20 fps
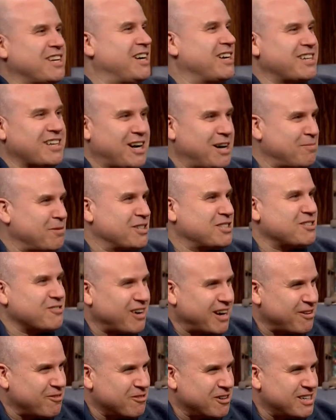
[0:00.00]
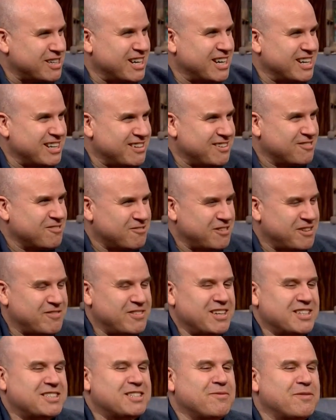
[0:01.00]
accomplished, right? We're done. We've
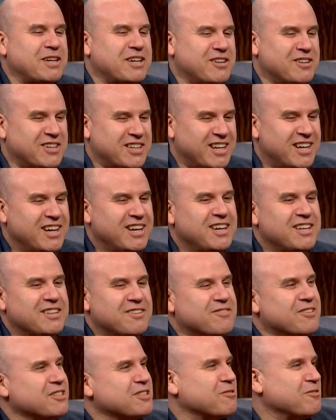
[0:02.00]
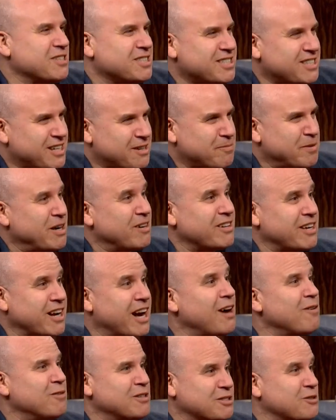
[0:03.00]
done something good. The first question they apparently
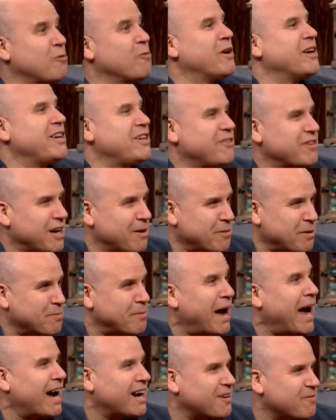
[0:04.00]
got was, when are you coming back?